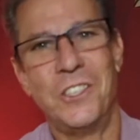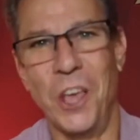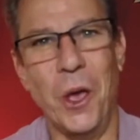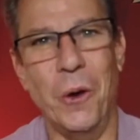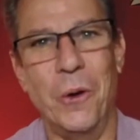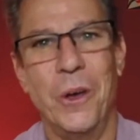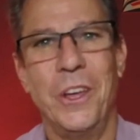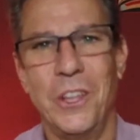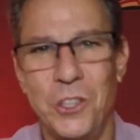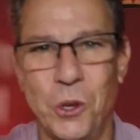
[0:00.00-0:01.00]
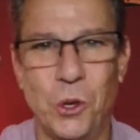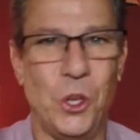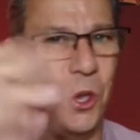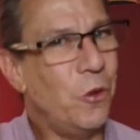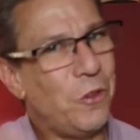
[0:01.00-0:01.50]
So, do
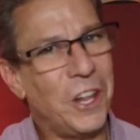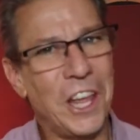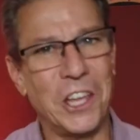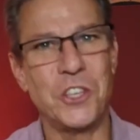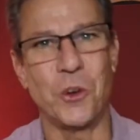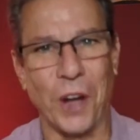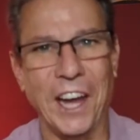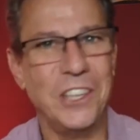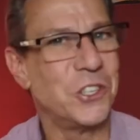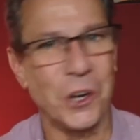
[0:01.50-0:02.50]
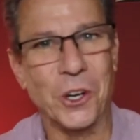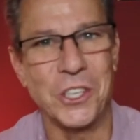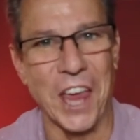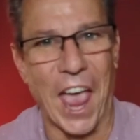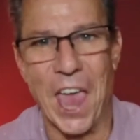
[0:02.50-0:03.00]
you feel like a trained
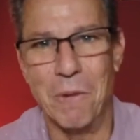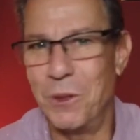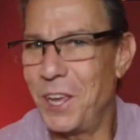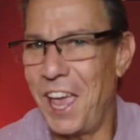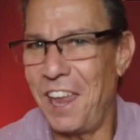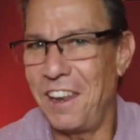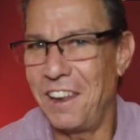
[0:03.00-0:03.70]
circus animal yet?